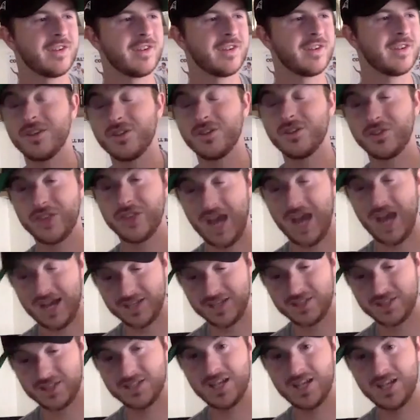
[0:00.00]
And
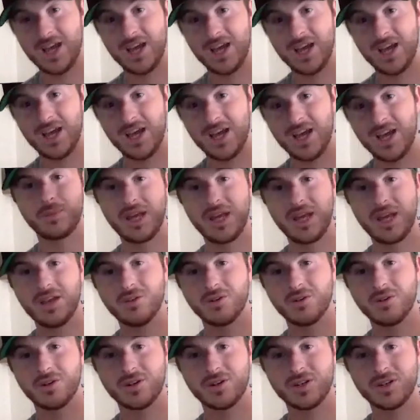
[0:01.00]
that said,
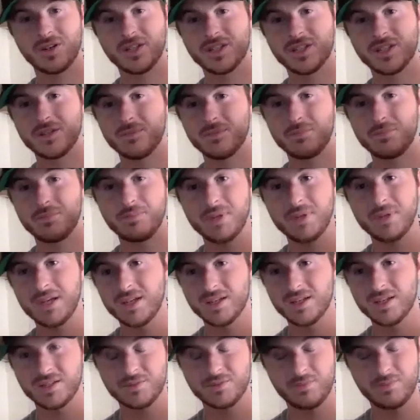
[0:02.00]
like Baylor is the
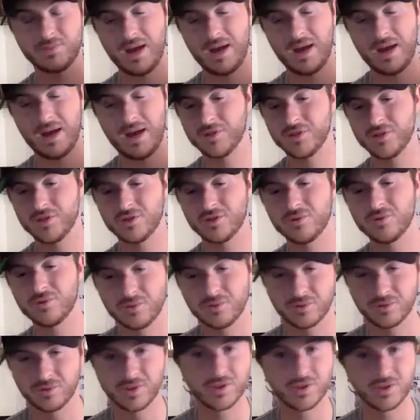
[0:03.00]
biggest Baptist
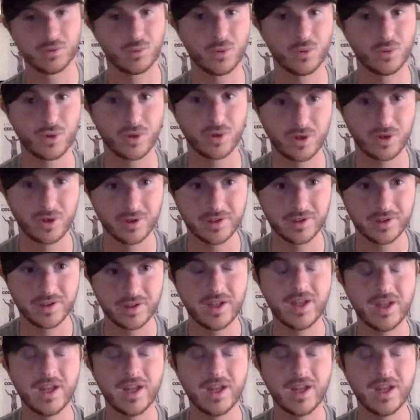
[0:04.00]
school in the world,